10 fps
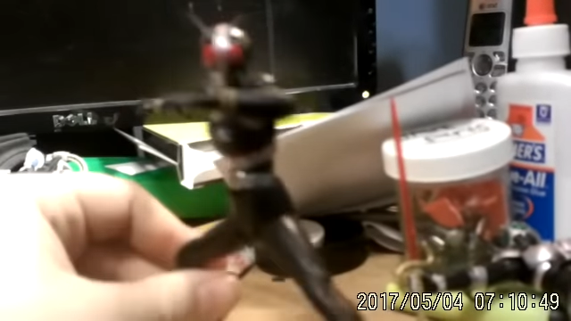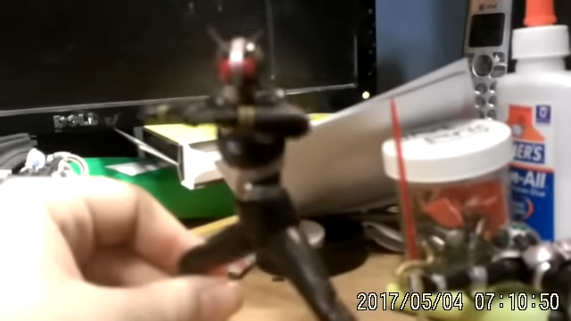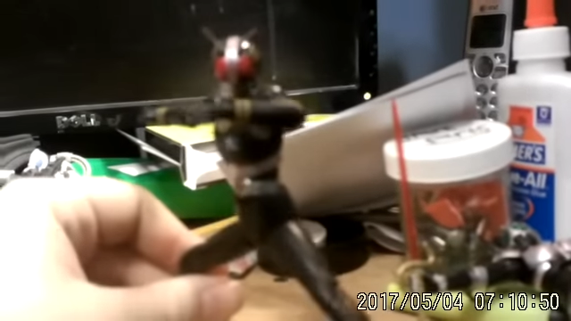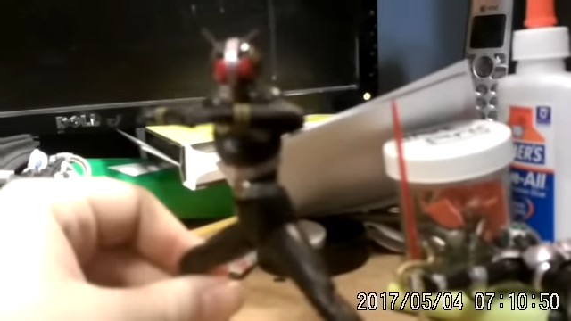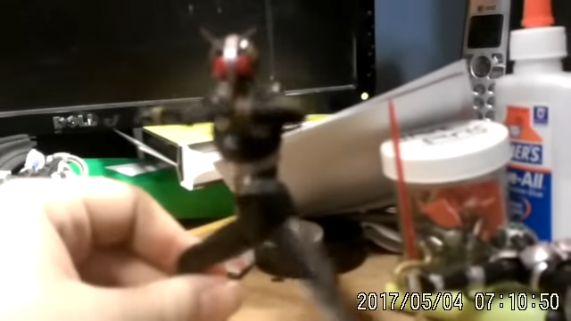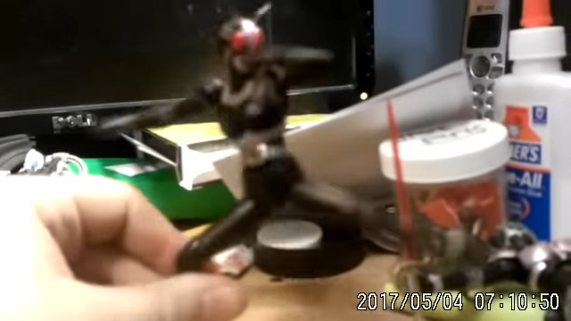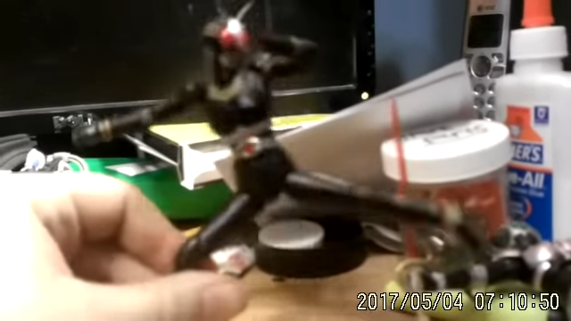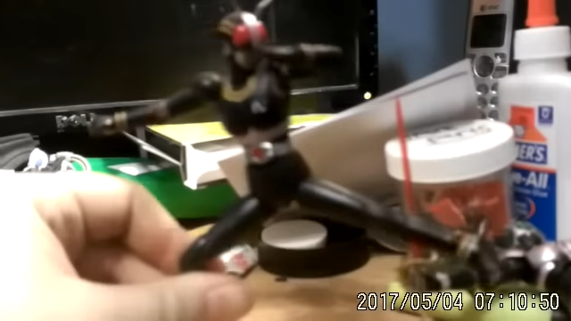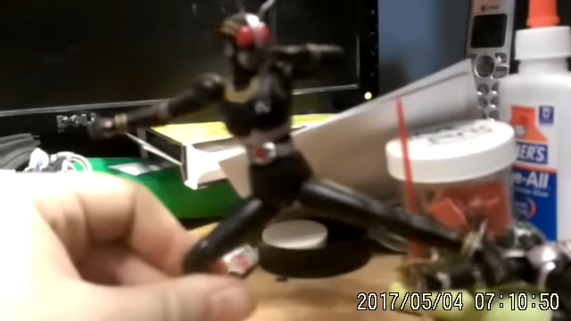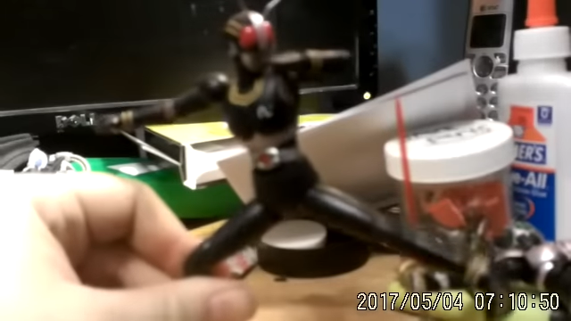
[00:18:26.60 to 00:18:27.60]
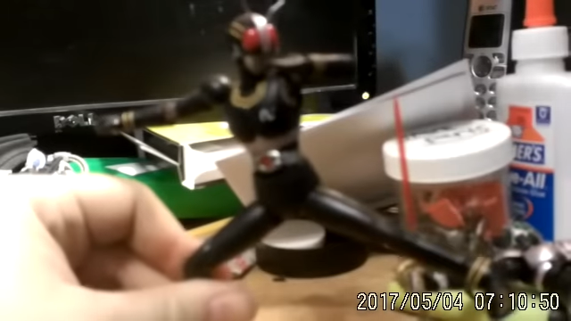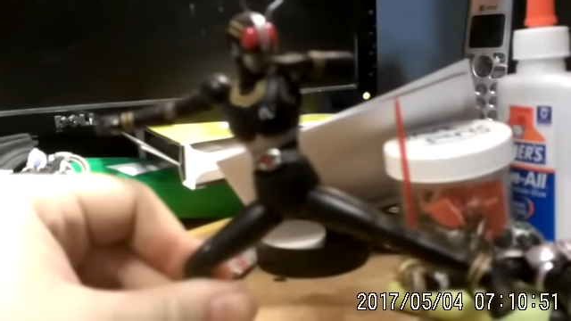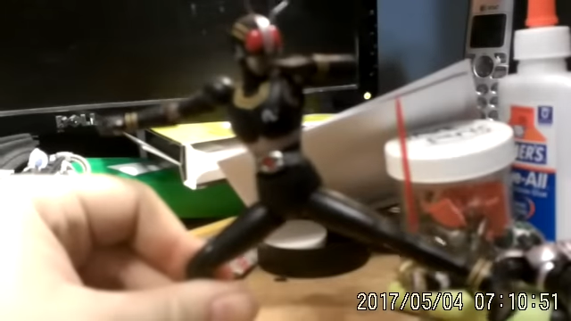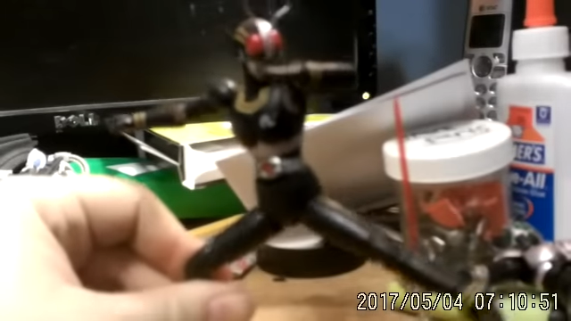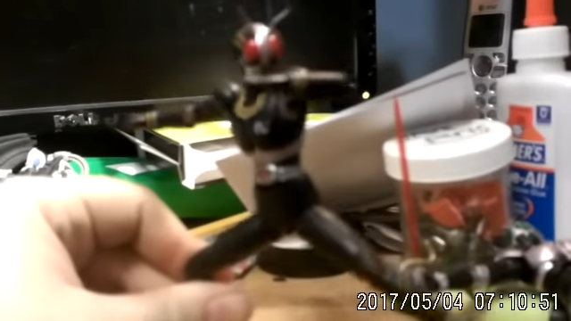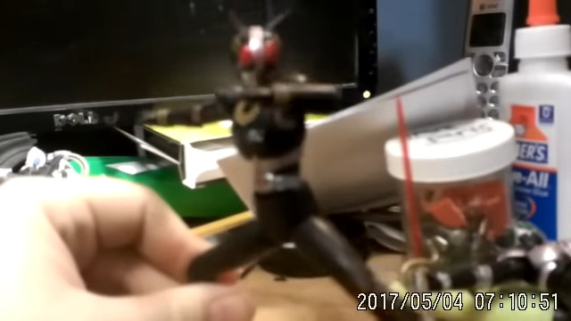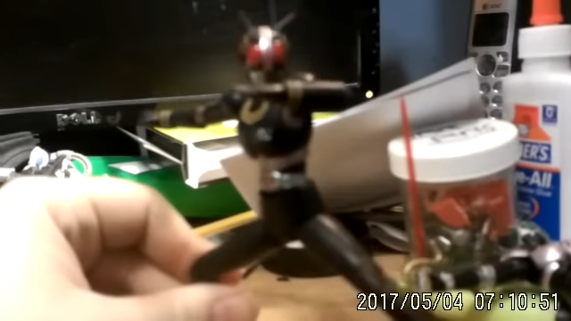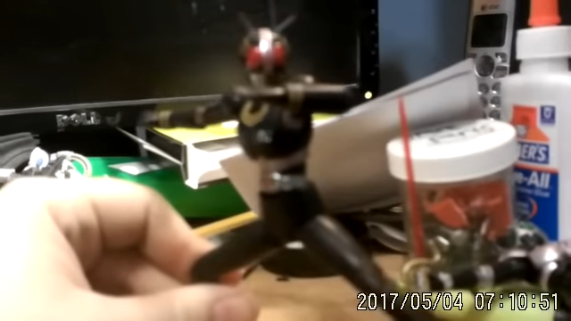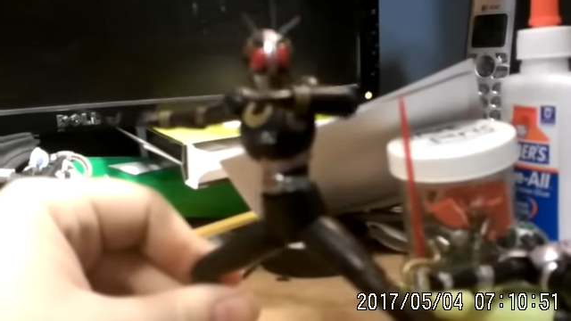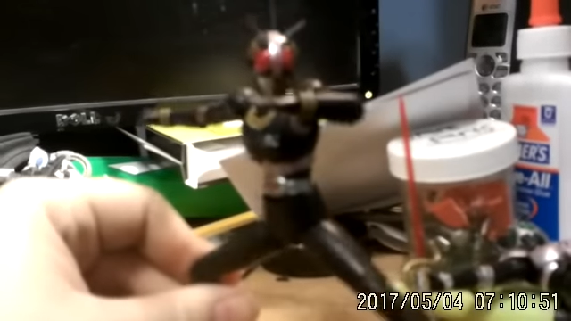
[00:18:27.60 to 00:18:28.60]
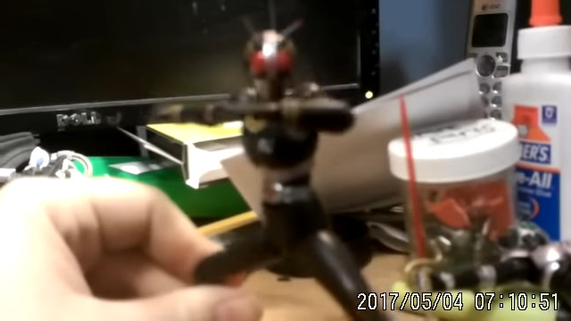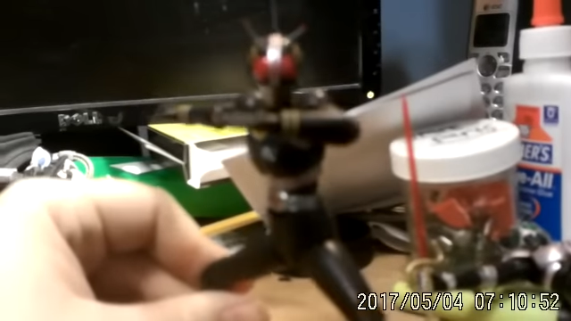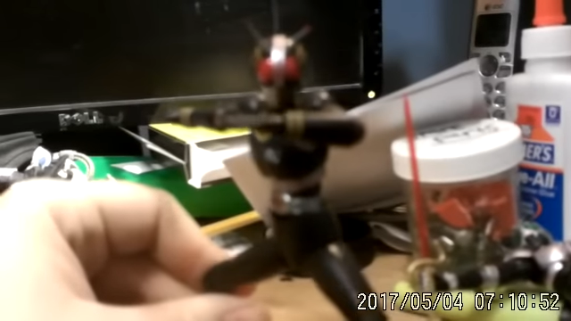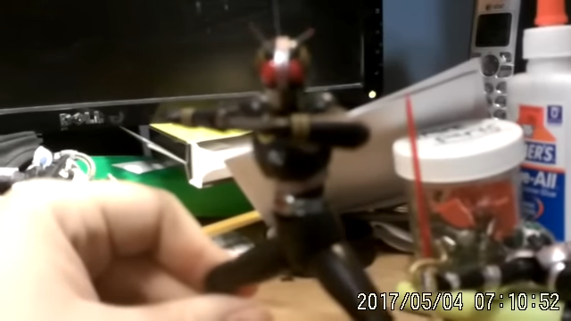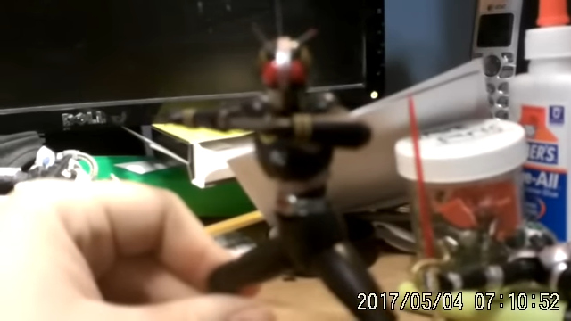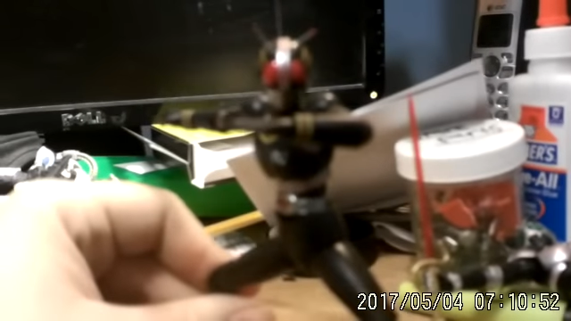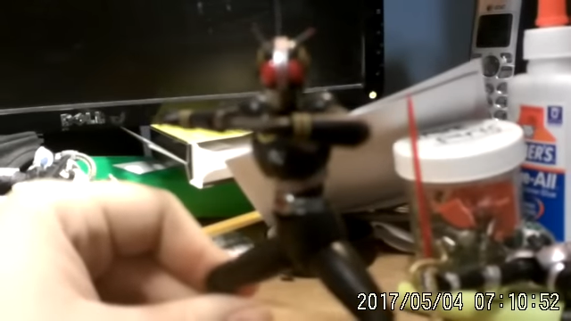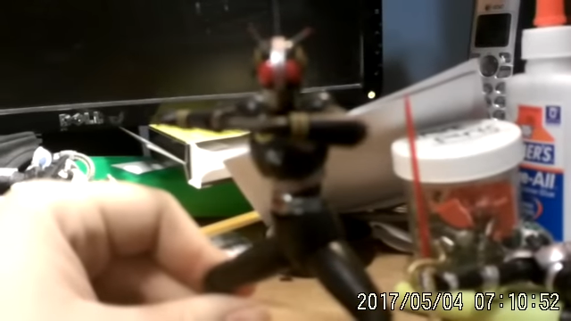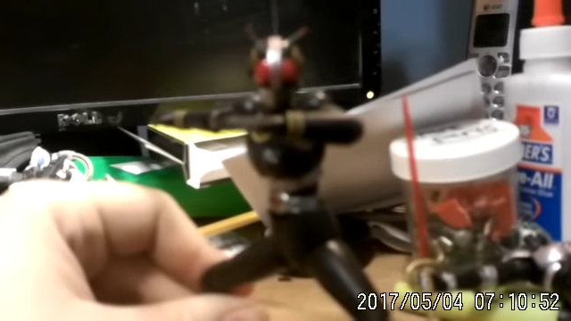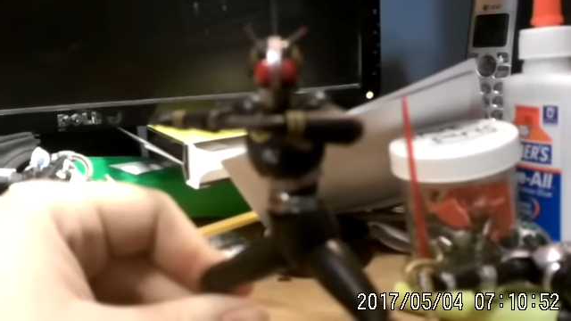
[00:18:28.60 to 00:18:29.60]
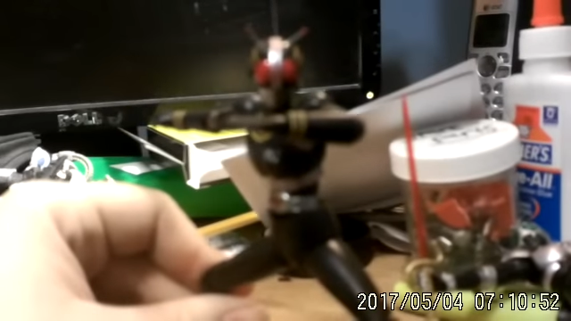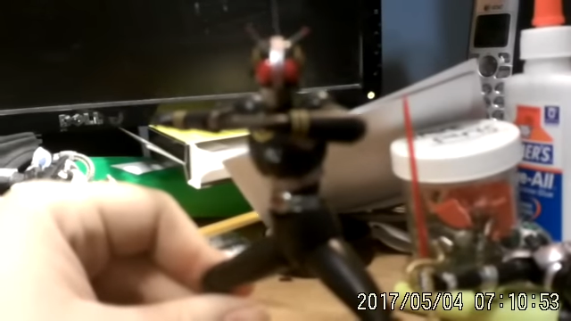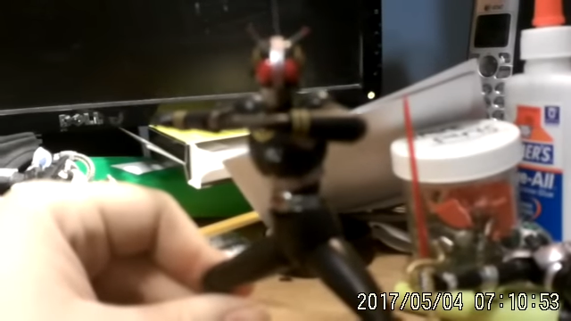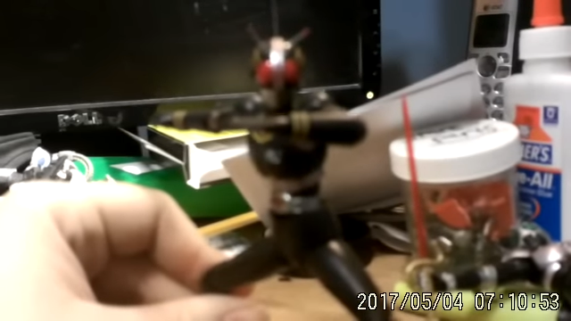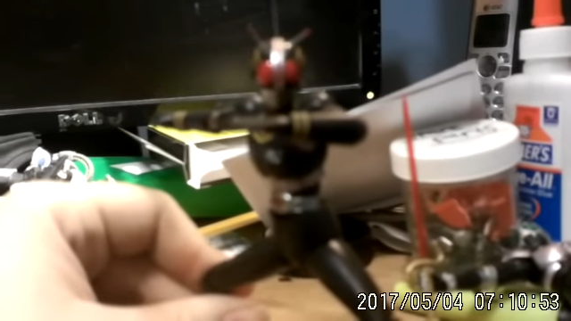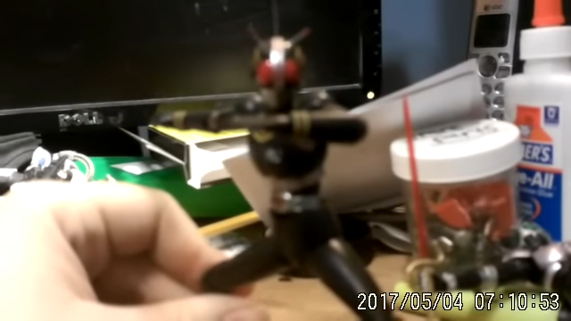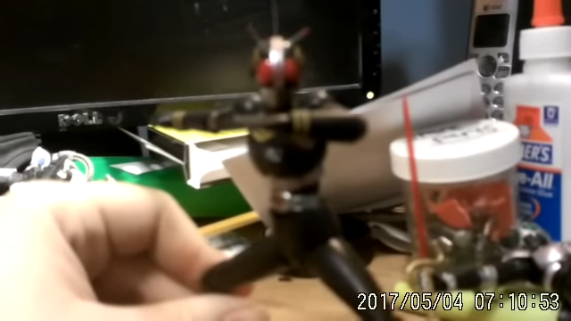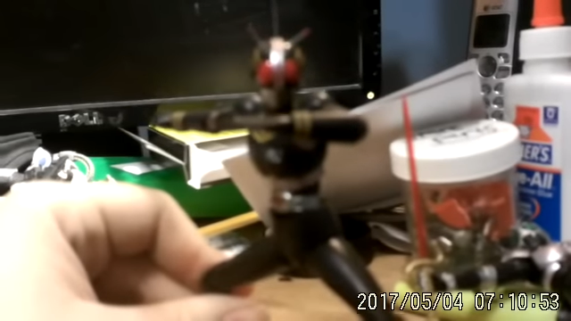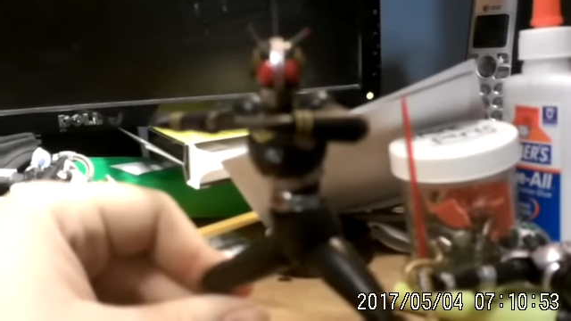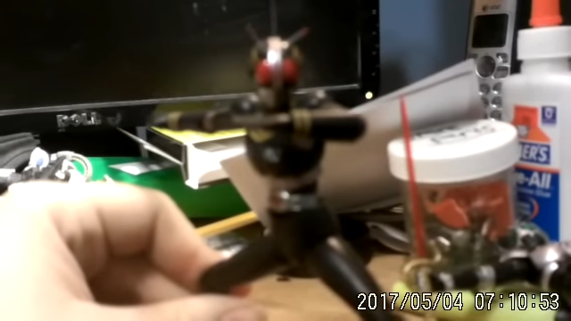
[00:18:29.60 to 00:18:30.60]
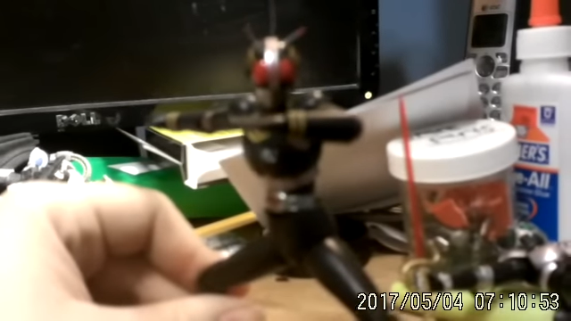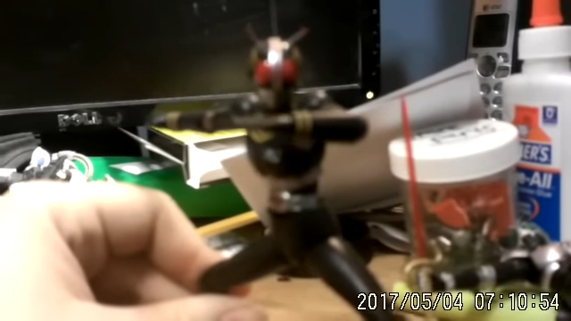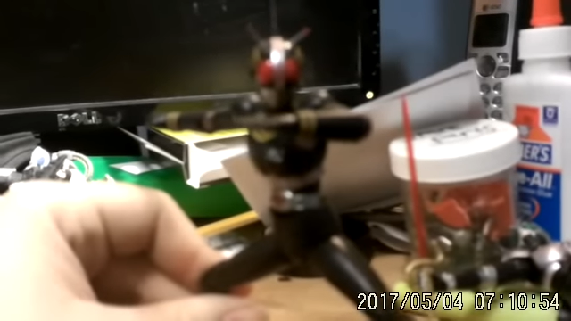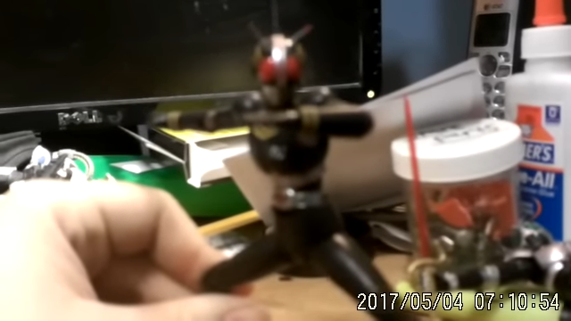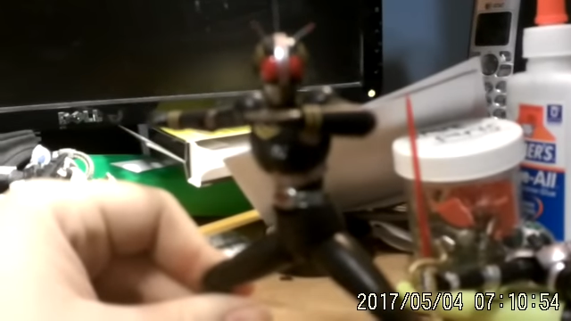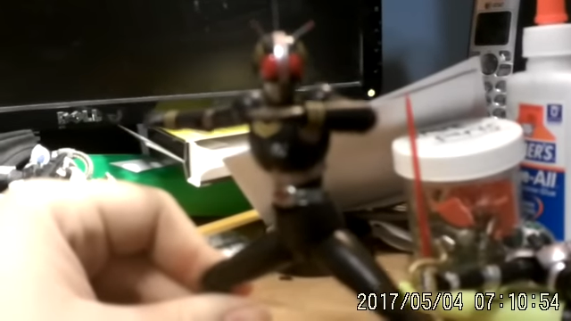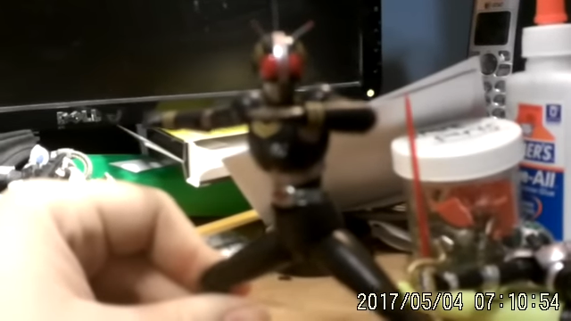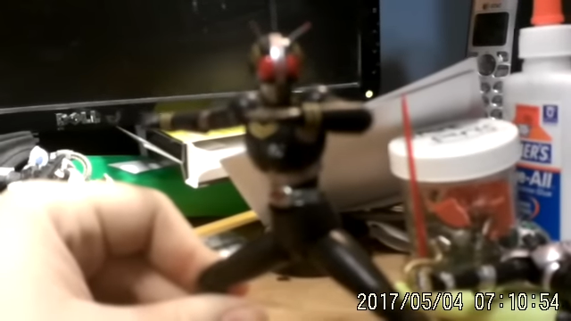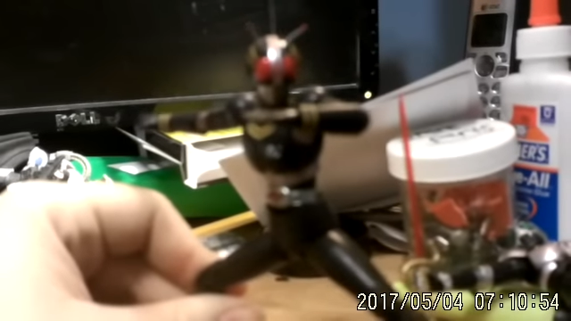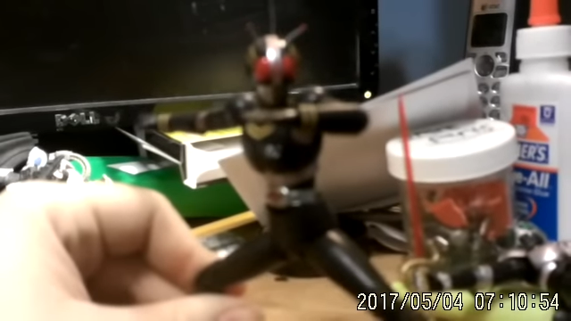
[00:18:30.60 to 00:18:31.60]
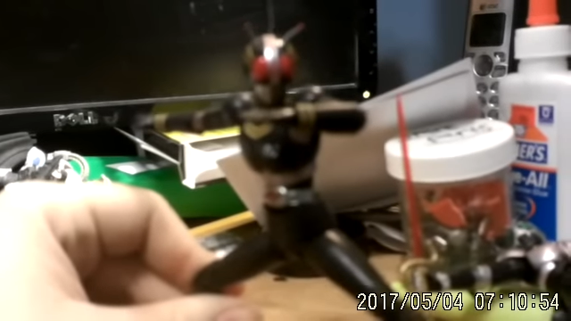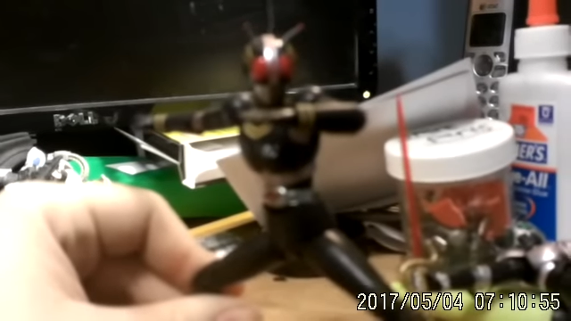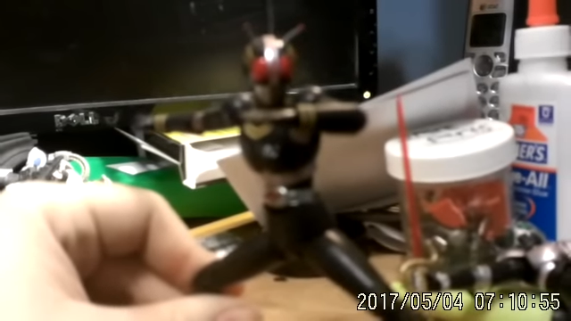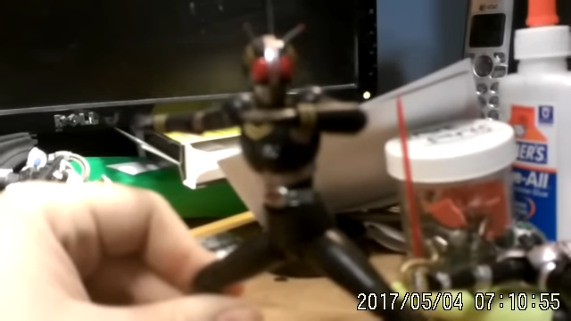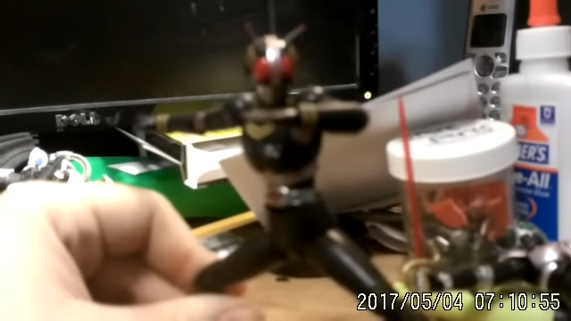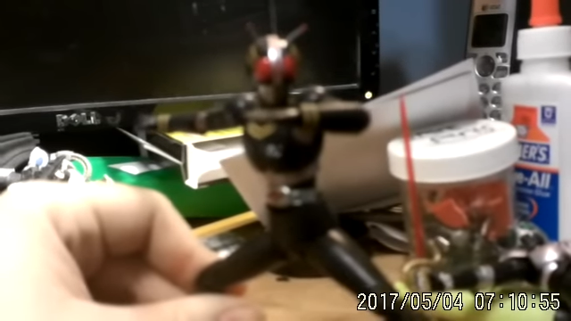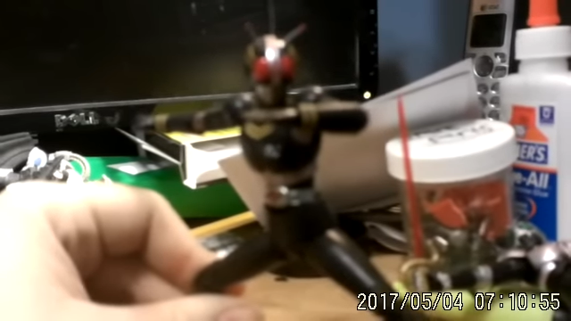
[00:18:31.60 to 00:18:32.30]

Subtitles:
[unreadable: no face in view]